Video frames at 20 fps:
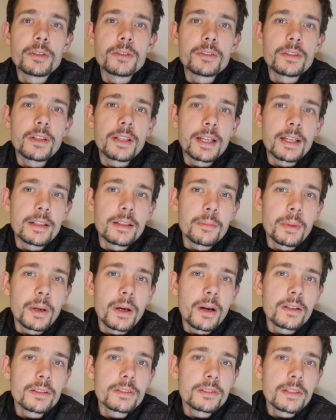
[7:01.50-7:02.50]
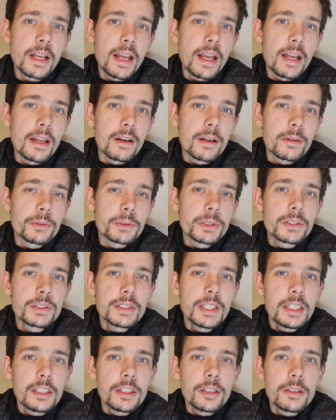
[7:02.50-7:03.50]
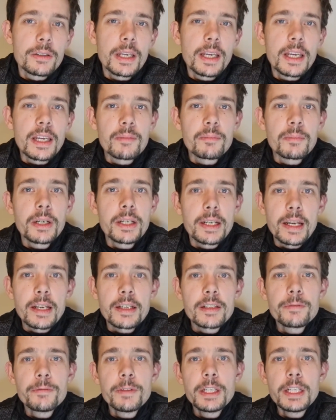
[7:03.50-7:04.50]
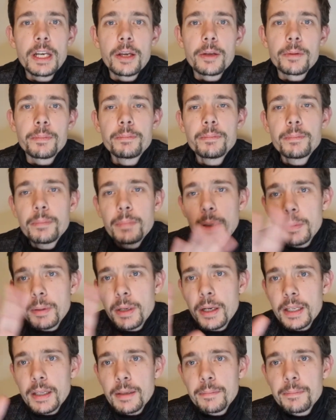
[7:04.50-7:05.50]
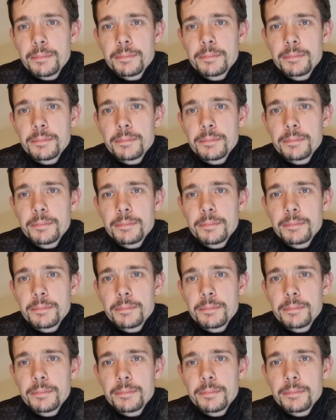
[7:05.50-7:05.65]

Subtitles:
who's done that in the past, and I will see you in my next video. Bye-bye.